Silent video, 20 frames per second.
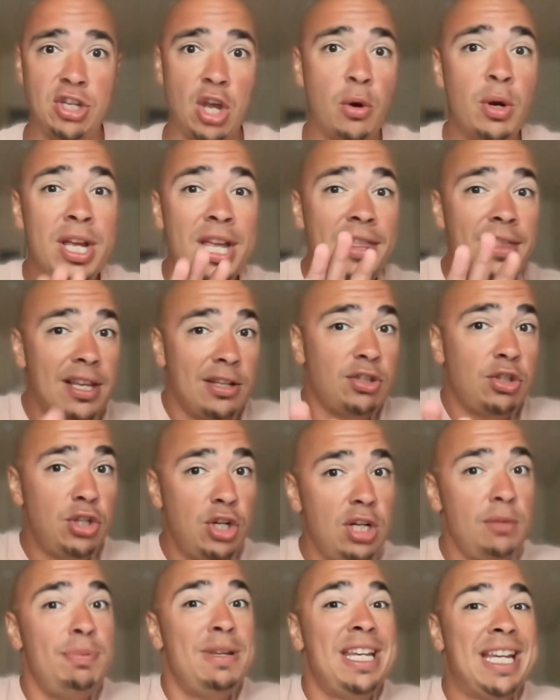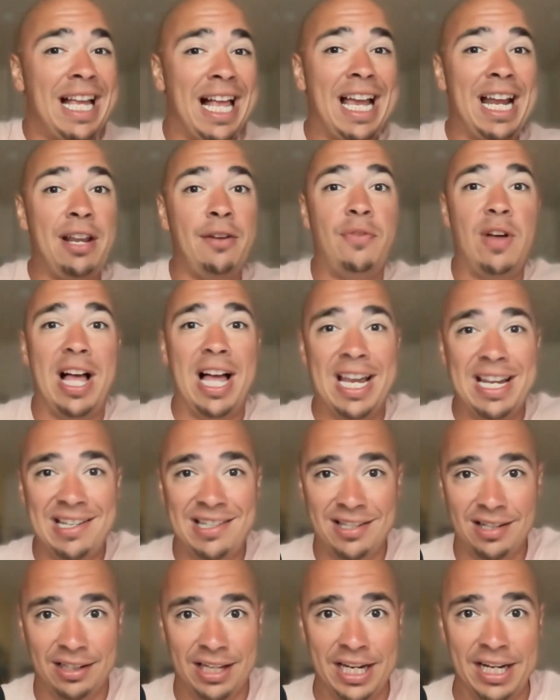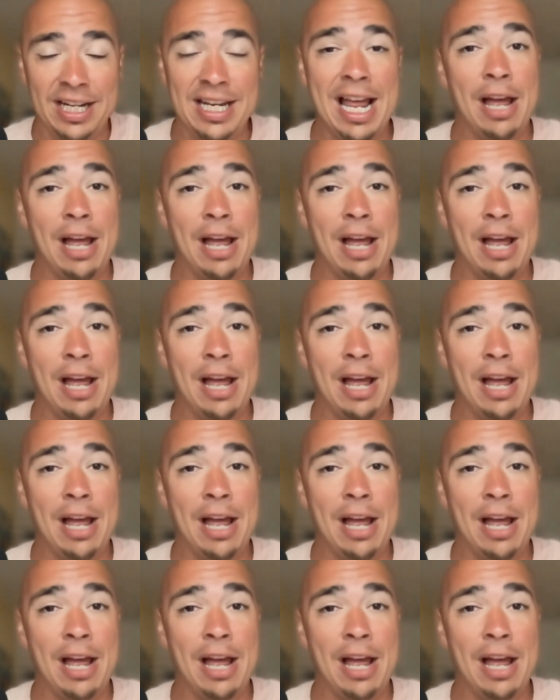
So this could be kind of isolated.